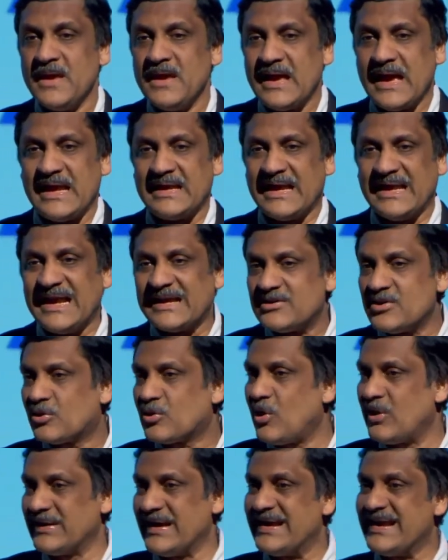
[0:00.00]
And I like to
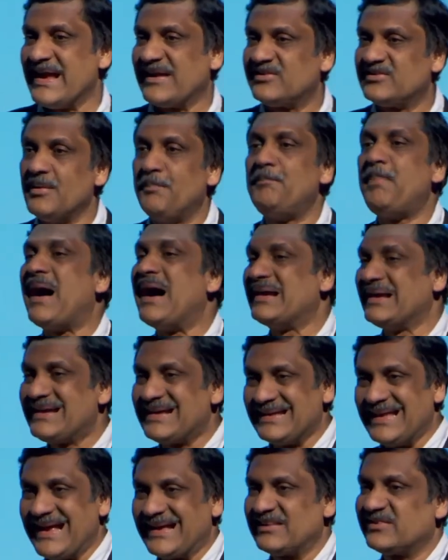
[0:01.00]
call edX the
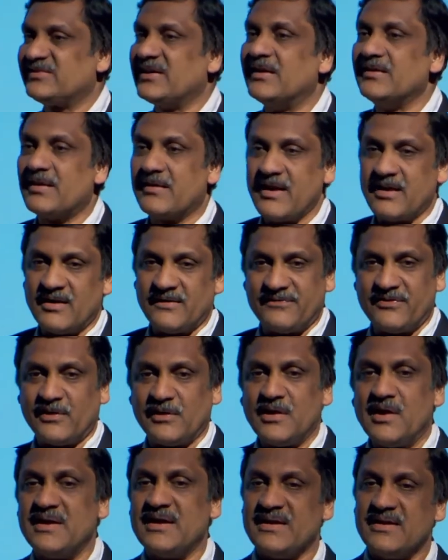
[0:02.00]
particle accelerator for
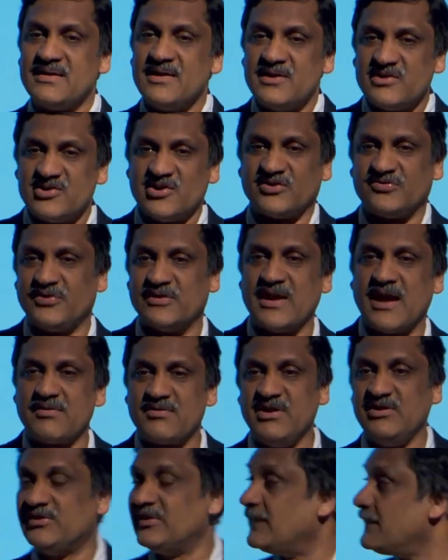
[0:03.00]
learning just for that
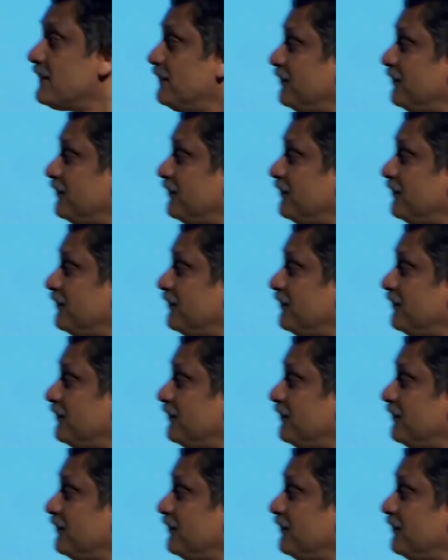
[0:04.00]
reason.